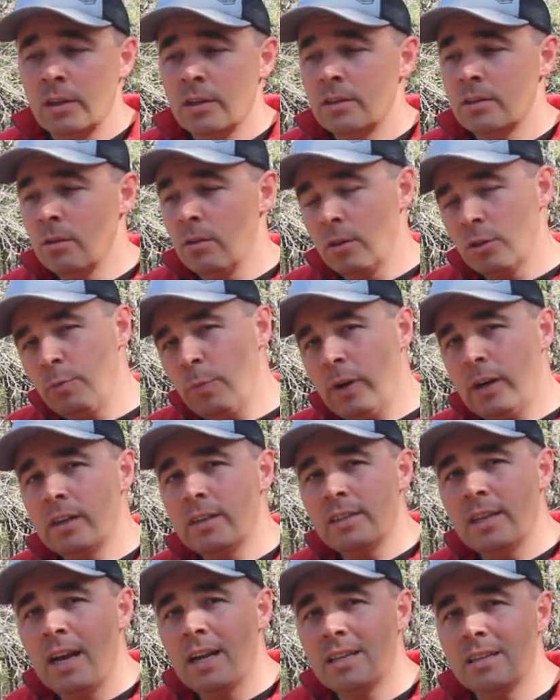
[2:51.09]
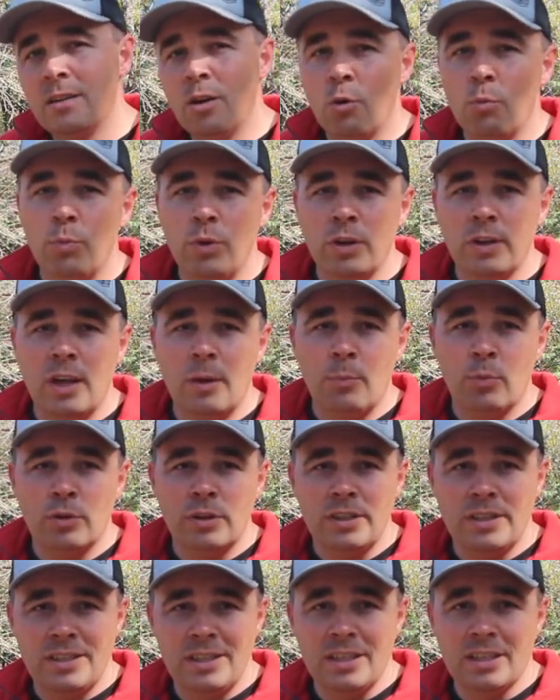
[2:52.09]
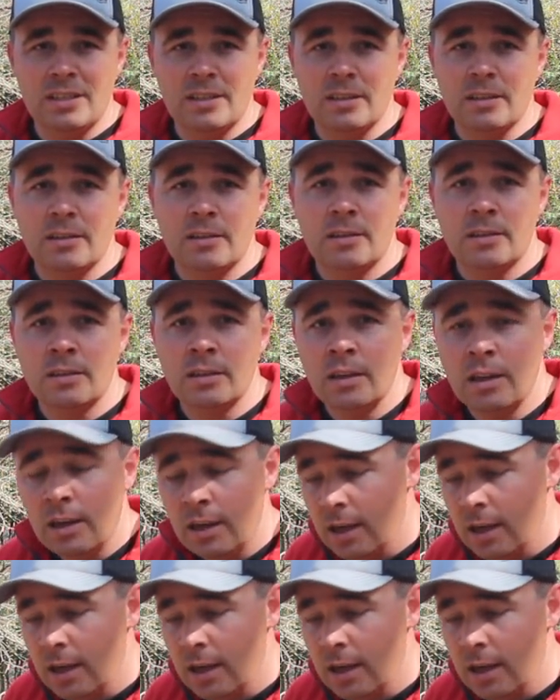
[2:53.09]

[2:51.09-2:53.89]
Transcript: so those parasites don't build up resistance.